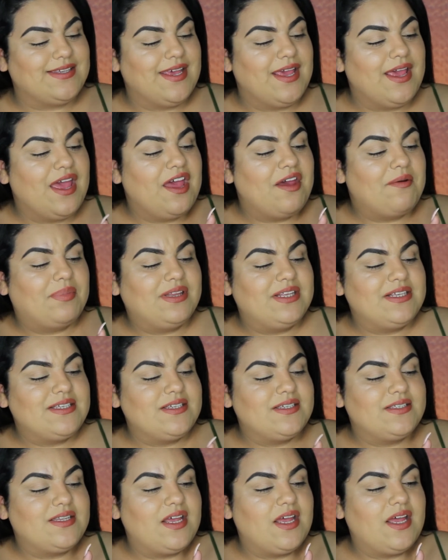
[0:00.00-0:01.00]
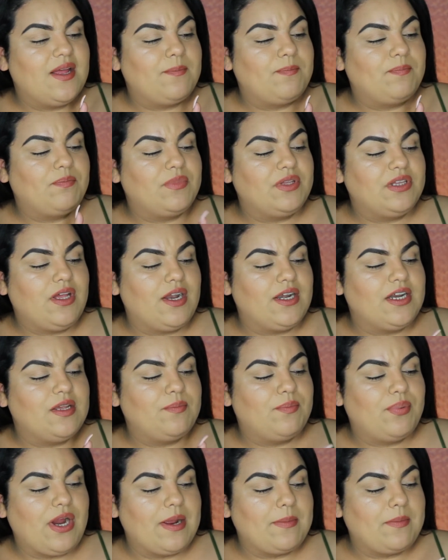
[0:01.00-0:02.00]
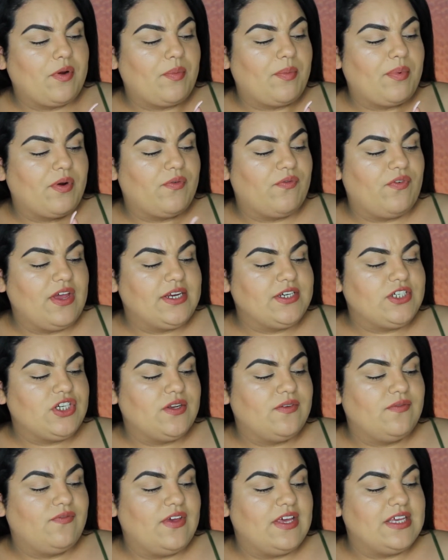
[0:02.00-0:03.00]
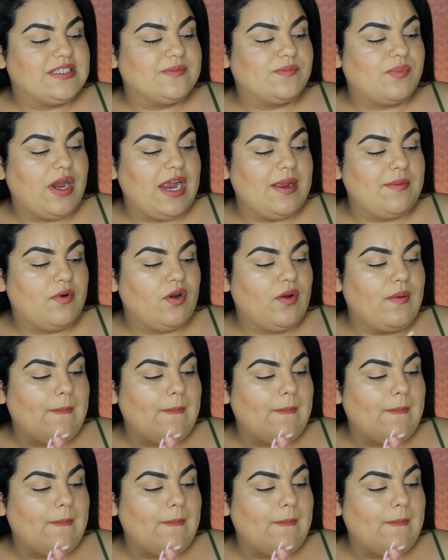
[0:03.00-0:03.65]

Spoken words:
But this is the Milani Primer Perfection Face Primer,